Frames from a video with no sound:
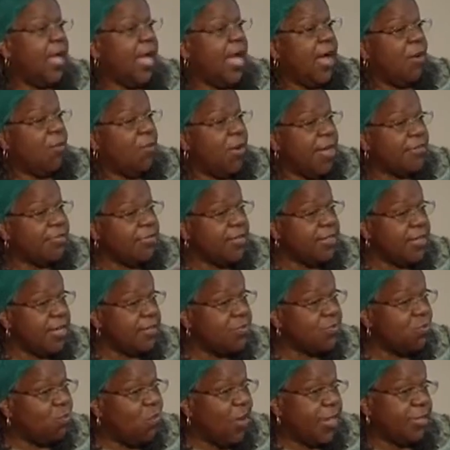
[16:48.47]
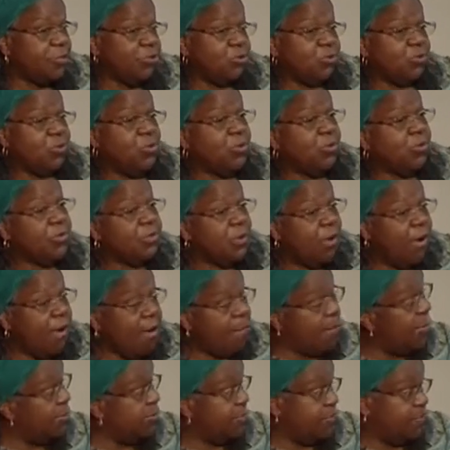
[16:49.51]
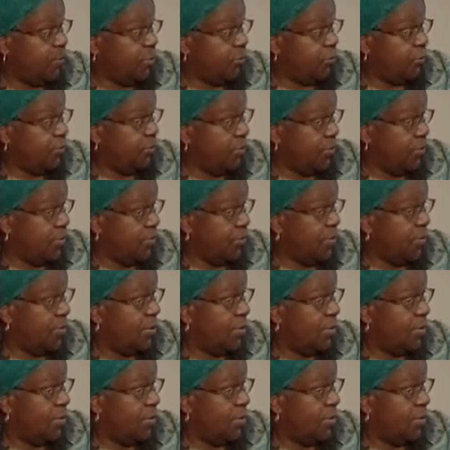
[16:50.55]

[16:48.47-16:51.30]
and whether there's one truth or multiple truths.